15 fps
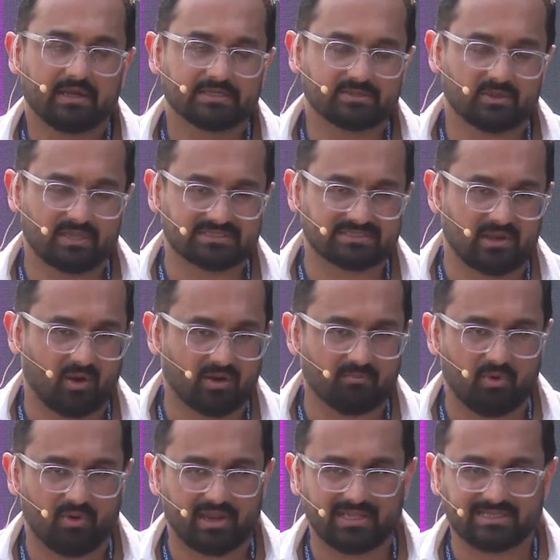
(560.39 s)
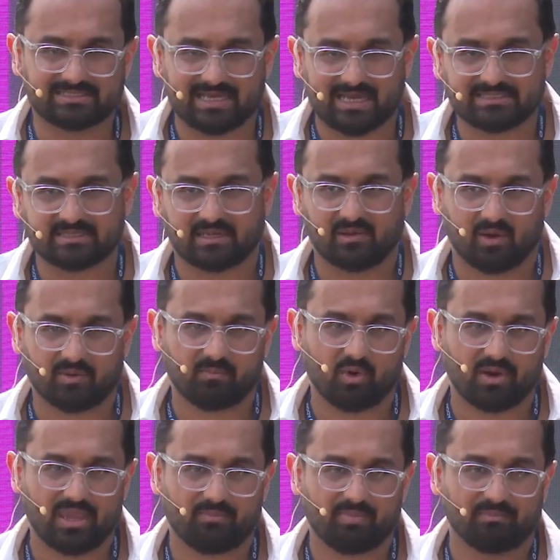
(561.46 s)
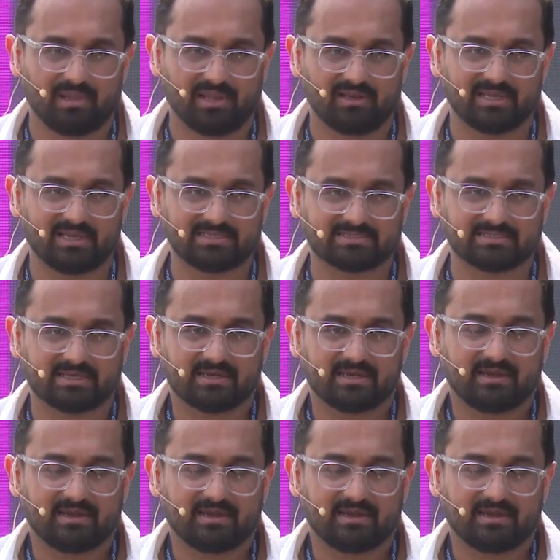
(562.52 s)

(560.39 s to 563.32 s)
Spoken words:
So there's a lot more insights, a lot more capabilities